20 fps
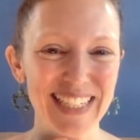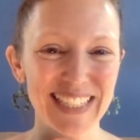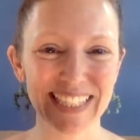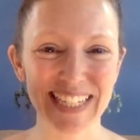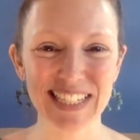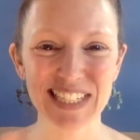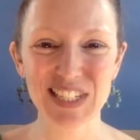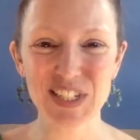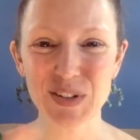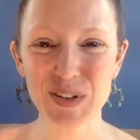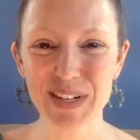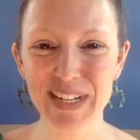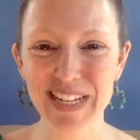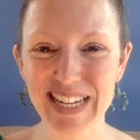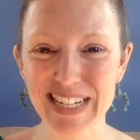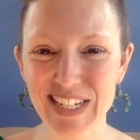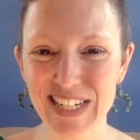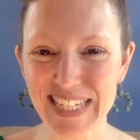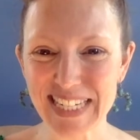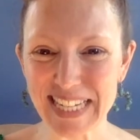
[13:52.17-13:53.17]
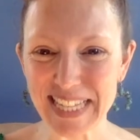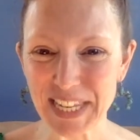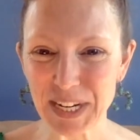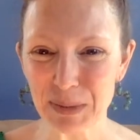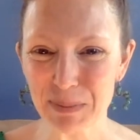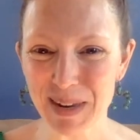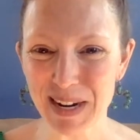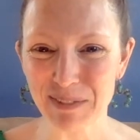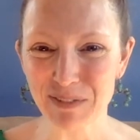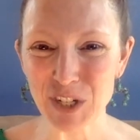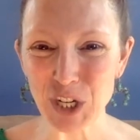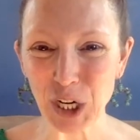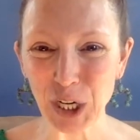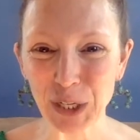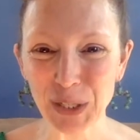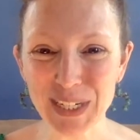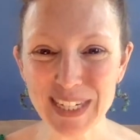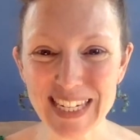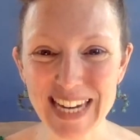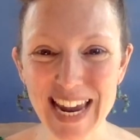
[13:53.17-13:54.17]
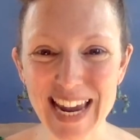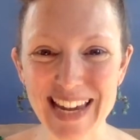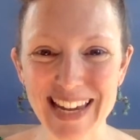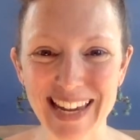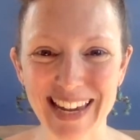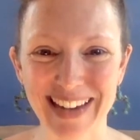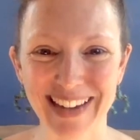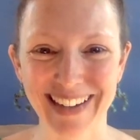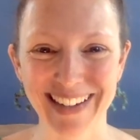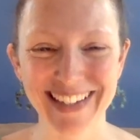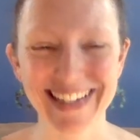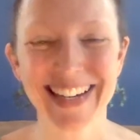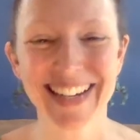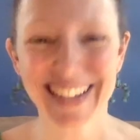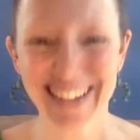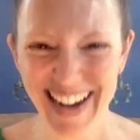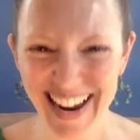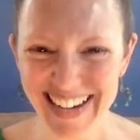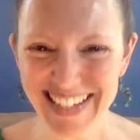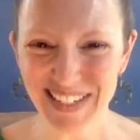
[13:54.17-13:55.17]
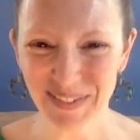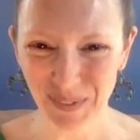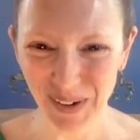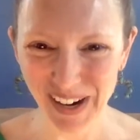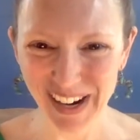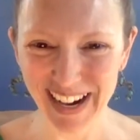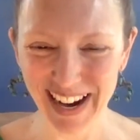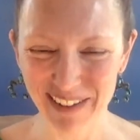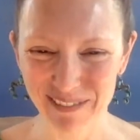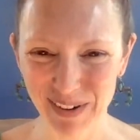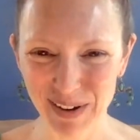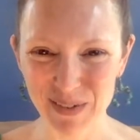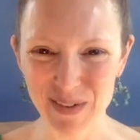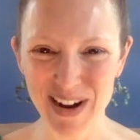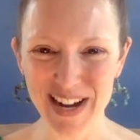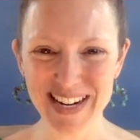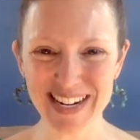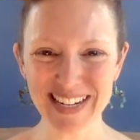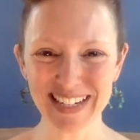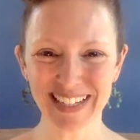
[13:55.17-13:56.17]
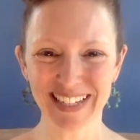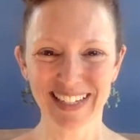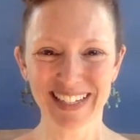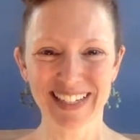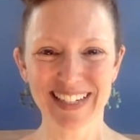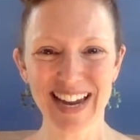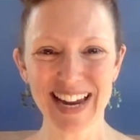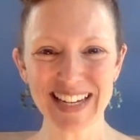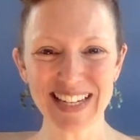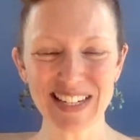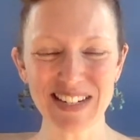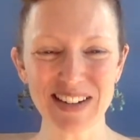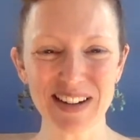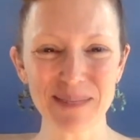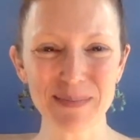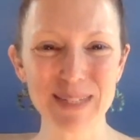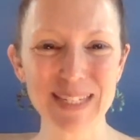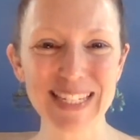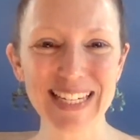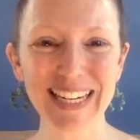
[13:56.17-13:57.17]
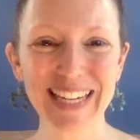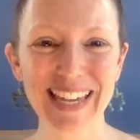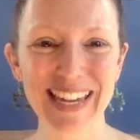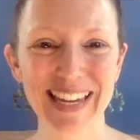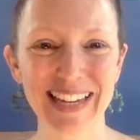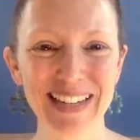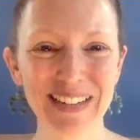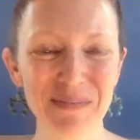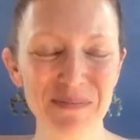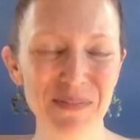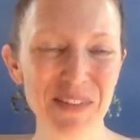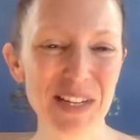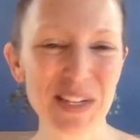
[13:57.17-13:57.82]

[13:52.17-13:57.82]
Let's do just a little bit of turn taking. Nice work, everyone. Nice job singing.